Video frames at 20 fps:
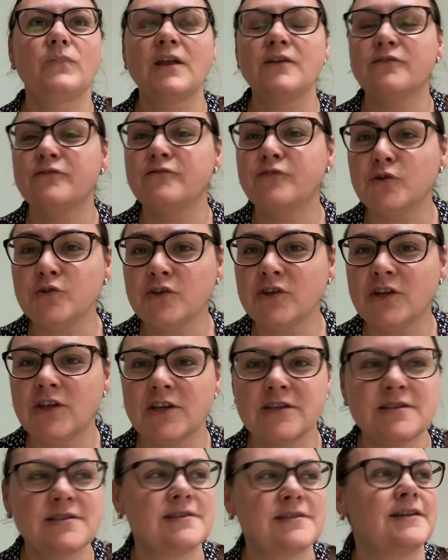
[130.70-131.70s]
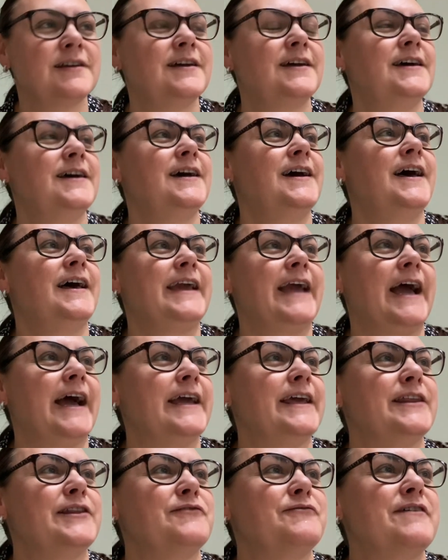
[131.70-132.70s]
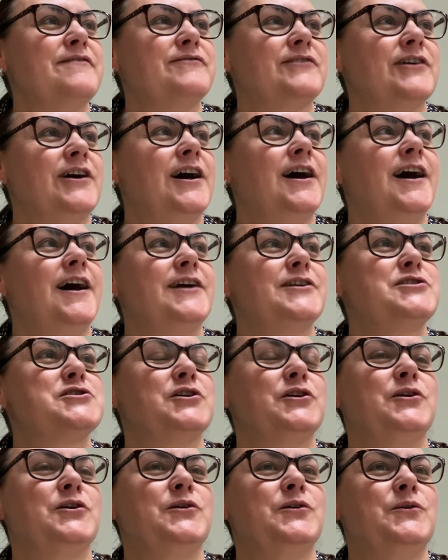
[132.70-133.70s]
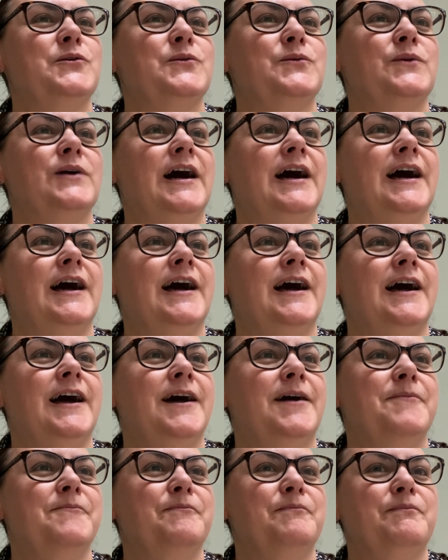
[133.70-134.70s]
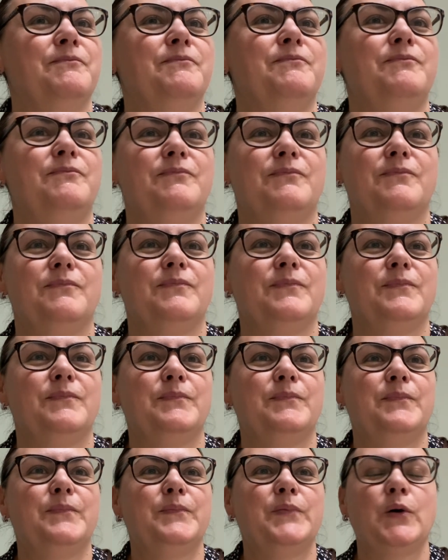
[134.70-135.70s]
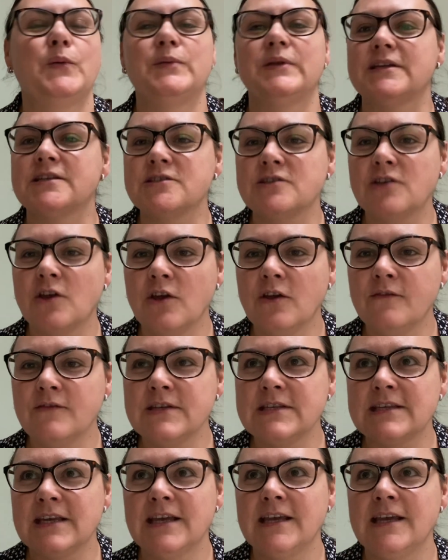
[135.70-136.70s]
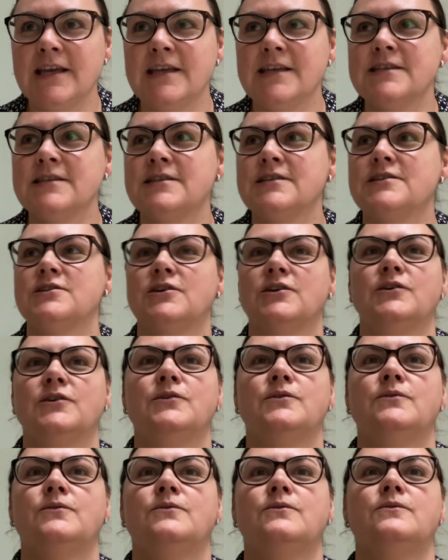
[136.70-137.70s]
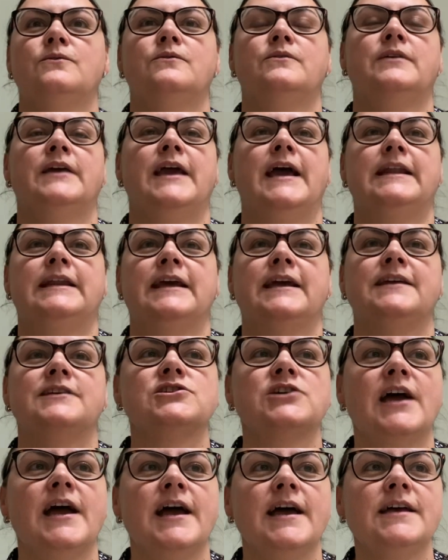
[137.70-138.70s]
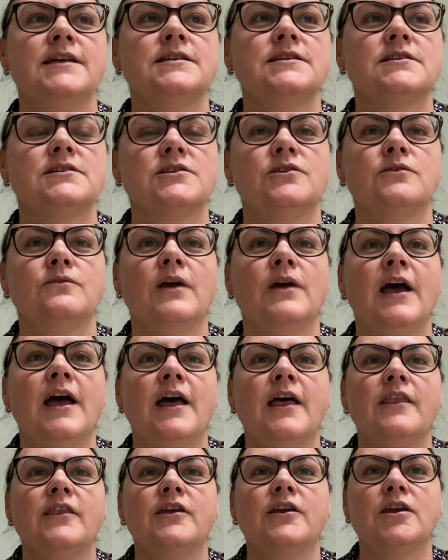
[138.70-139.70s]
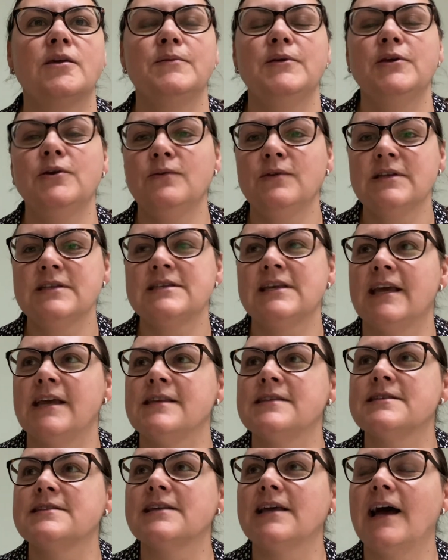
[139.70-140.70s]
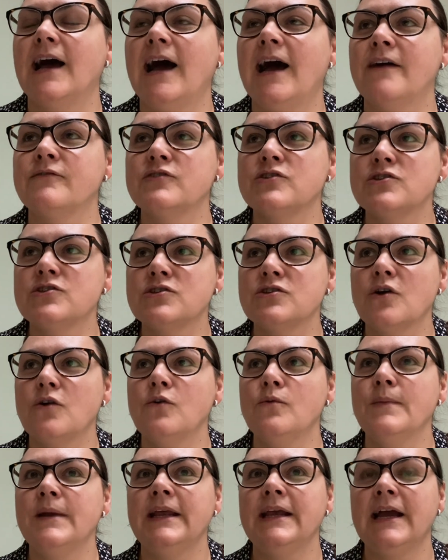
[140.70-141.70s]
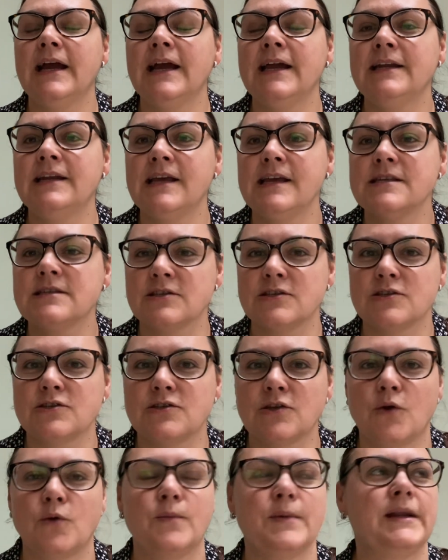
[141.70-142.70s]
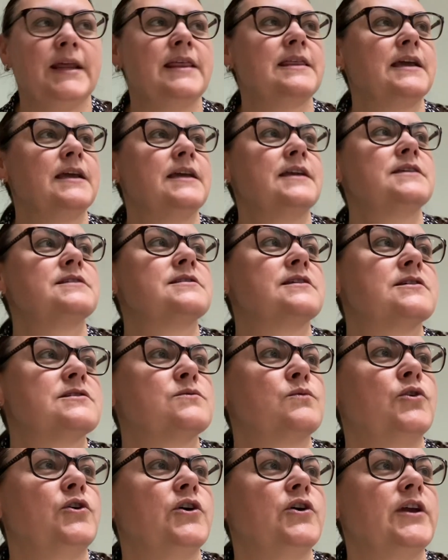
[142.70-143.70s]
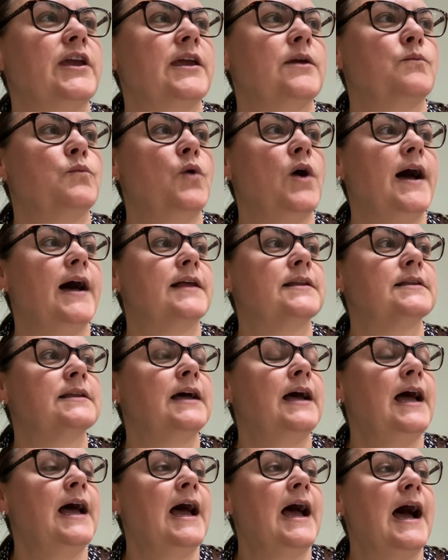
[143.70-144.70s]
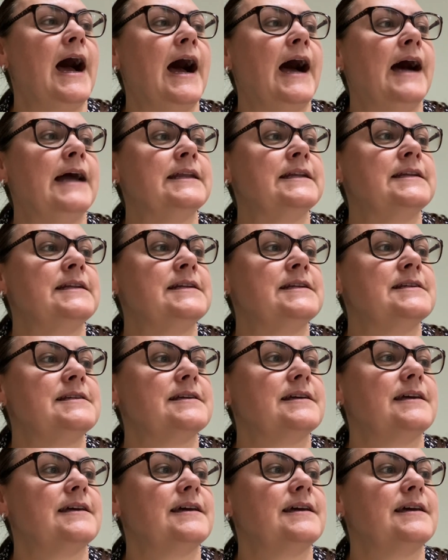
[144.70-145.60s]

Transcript: funders, guy in the river, to public services, to the NHS, to the communities have so many ideas and so many things that's working well. And